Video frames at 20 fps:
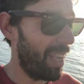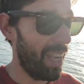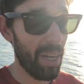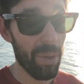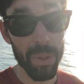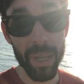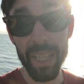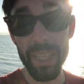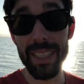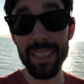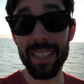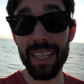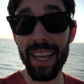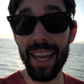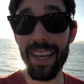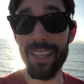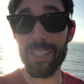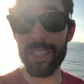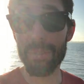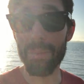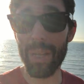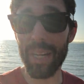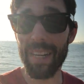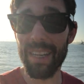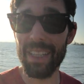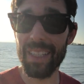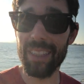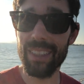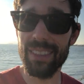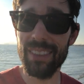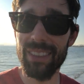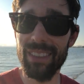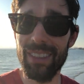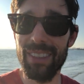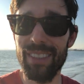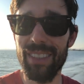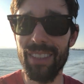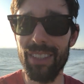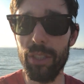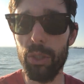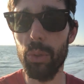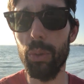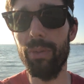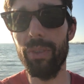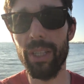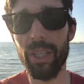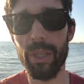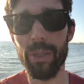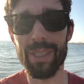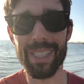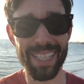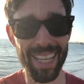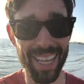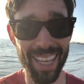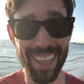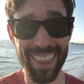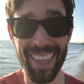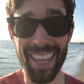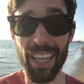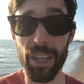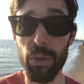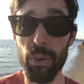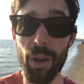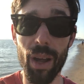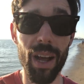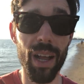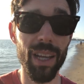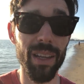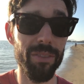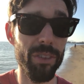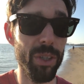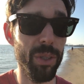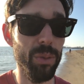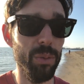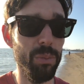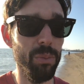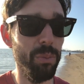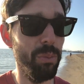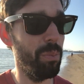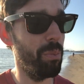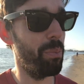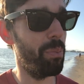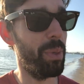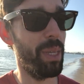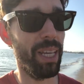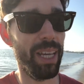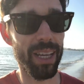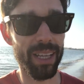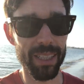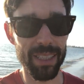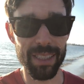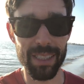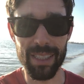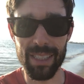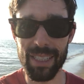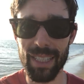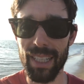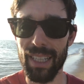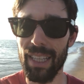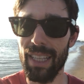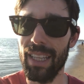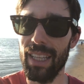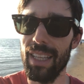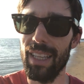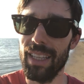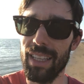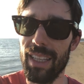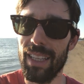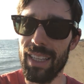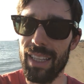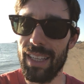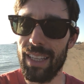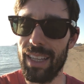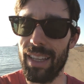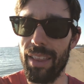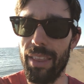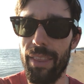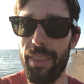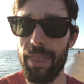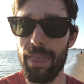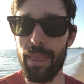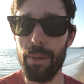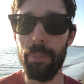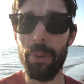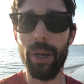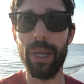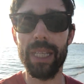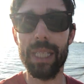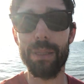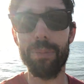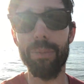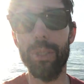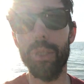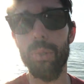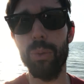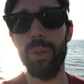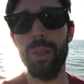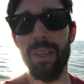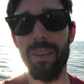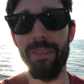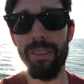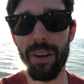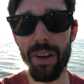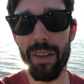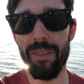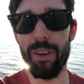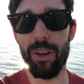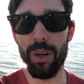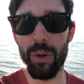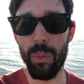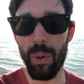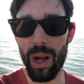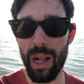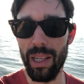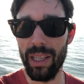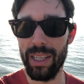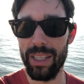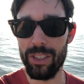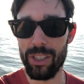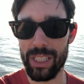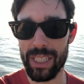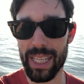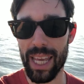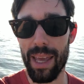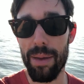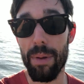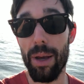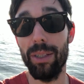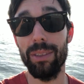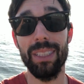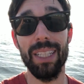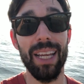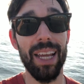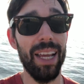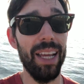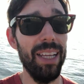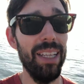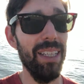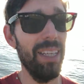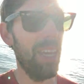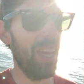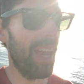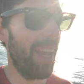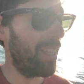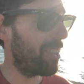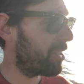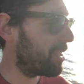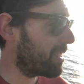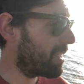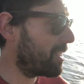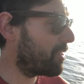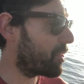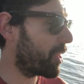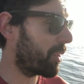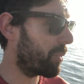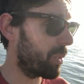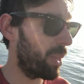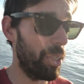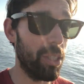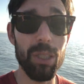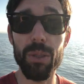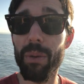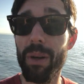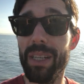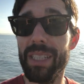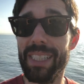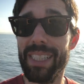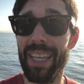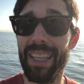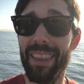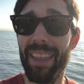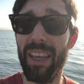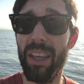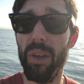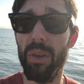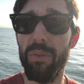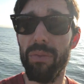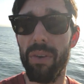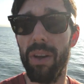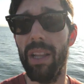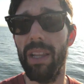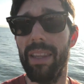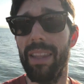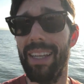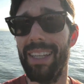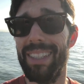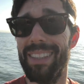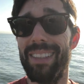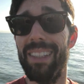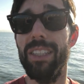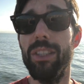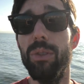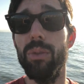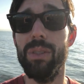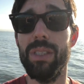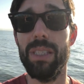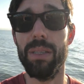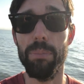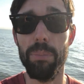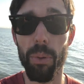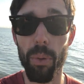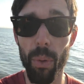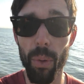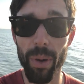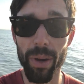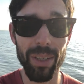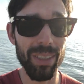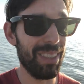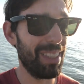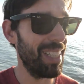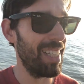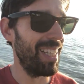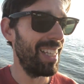And really today I just wanted to do a video saying thank you to all of you because uh, the book has been doing very, very well and it just came out today. And just in general, I just wanted to say thank you for all of the continued support,